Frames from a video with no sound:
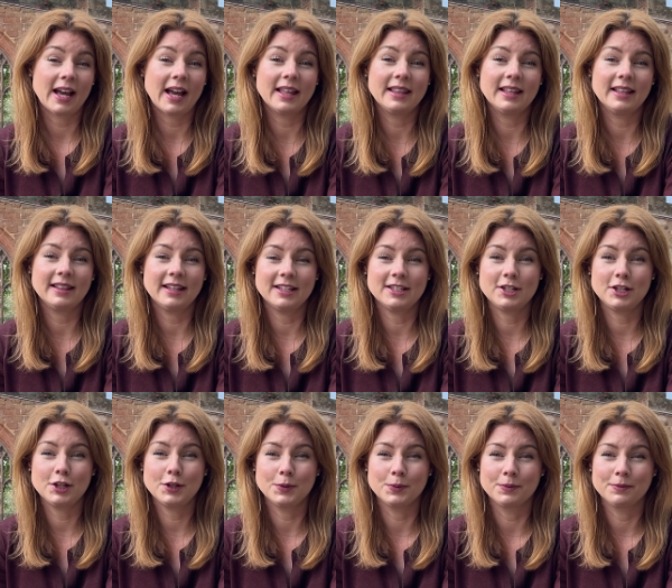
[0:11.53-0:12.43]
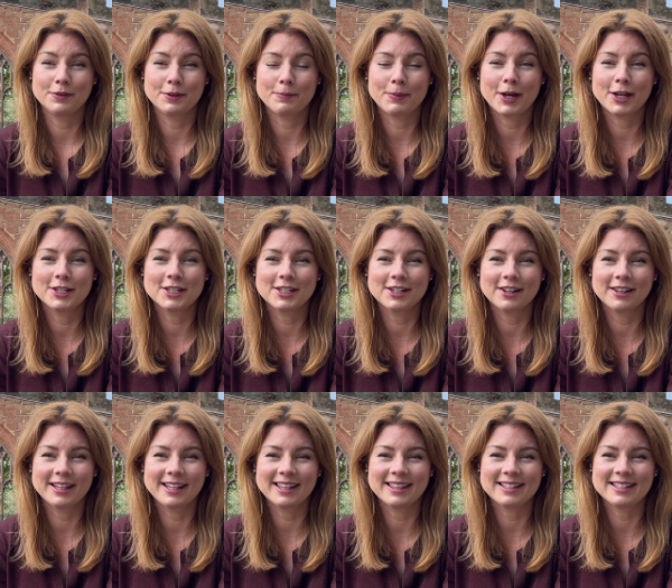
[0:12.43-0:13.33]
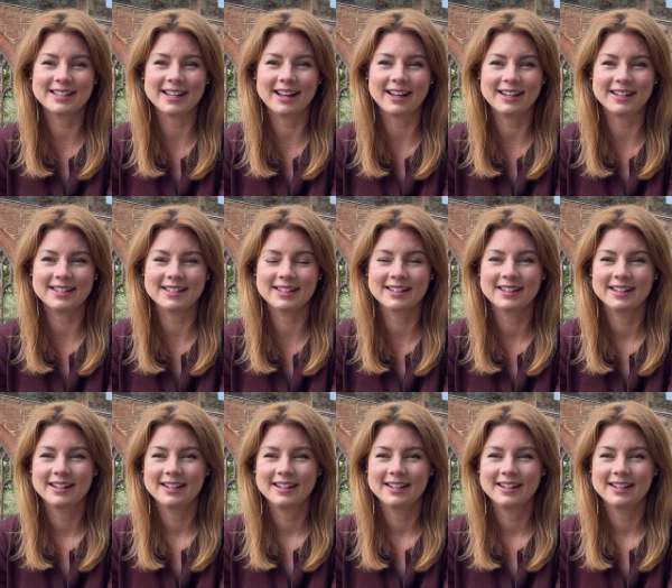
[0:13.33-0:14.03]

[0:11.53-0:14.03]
And then there's you, the person on the other side.